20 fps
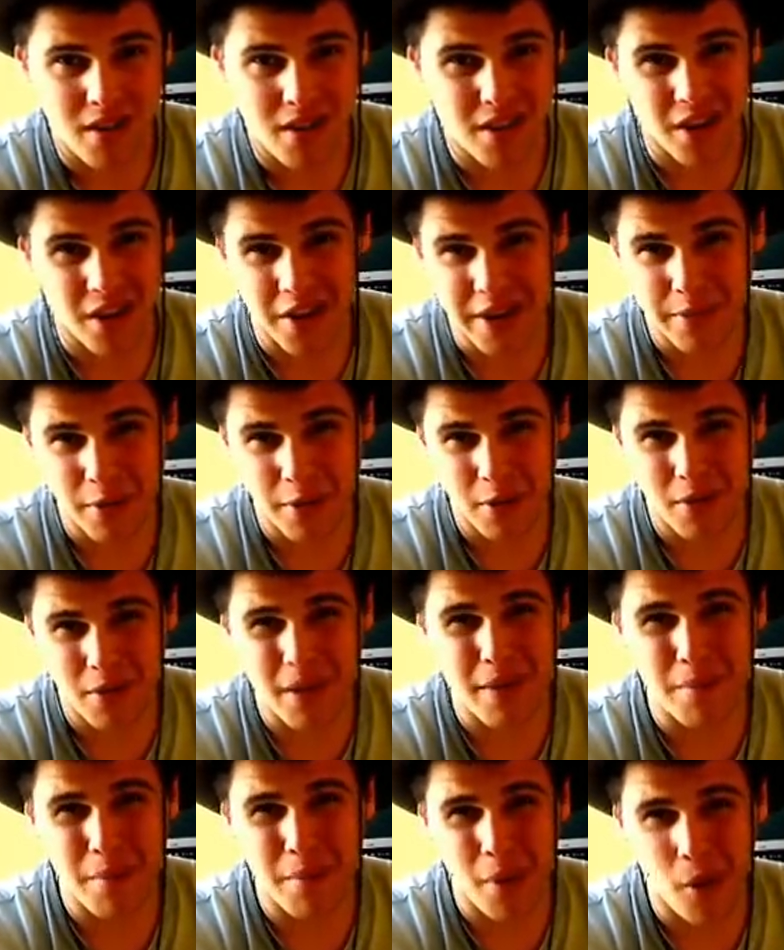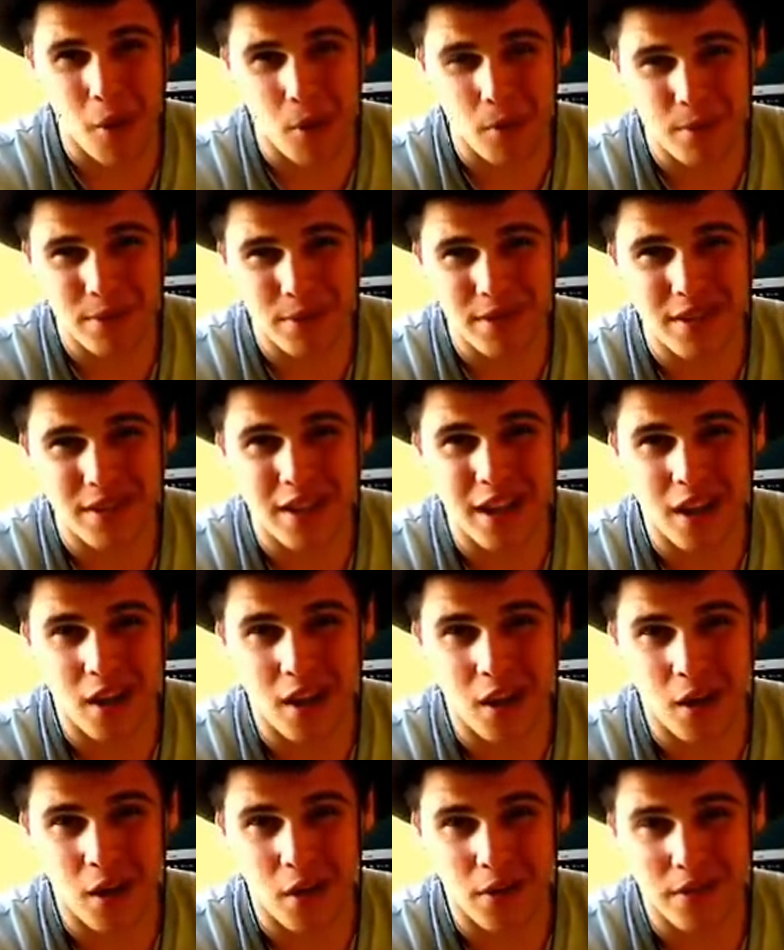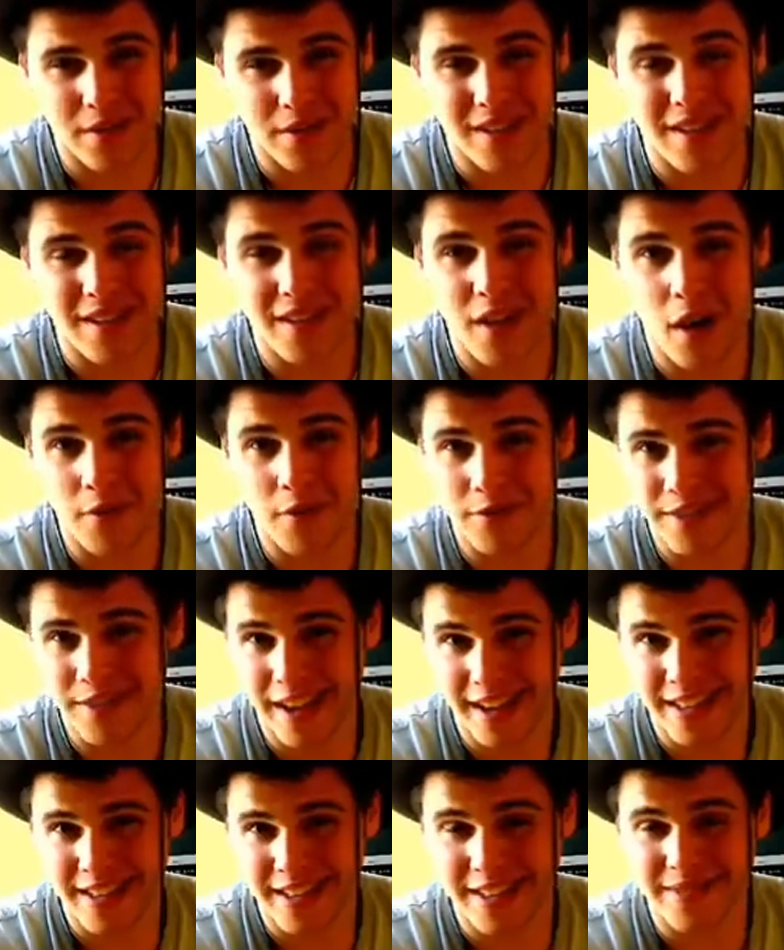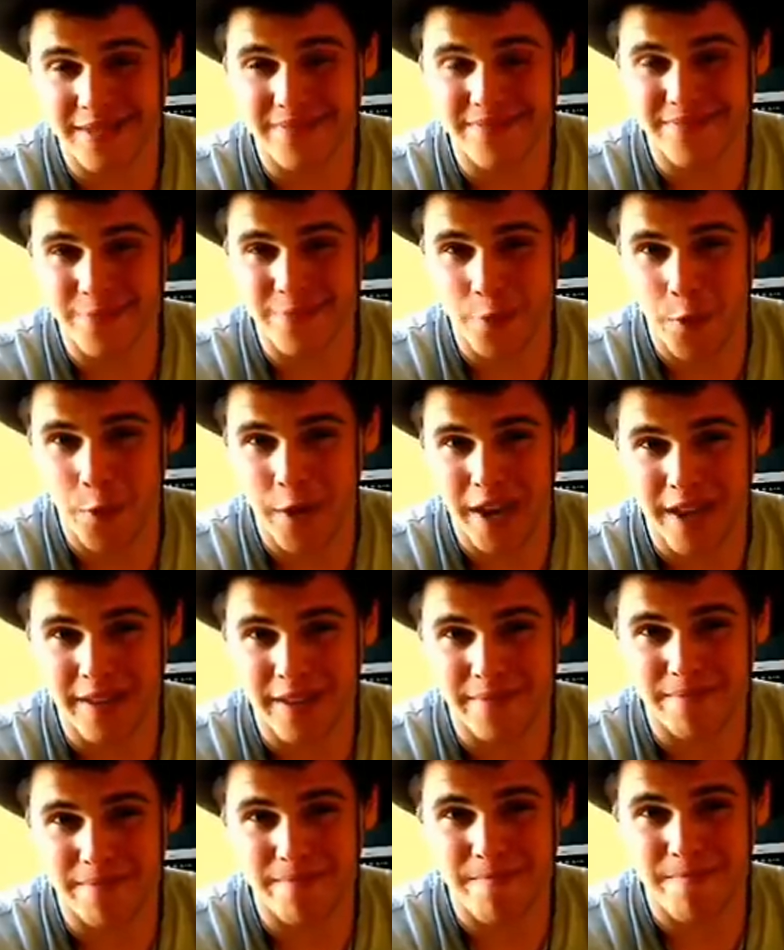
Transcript: Carnival involves a lot of sex within.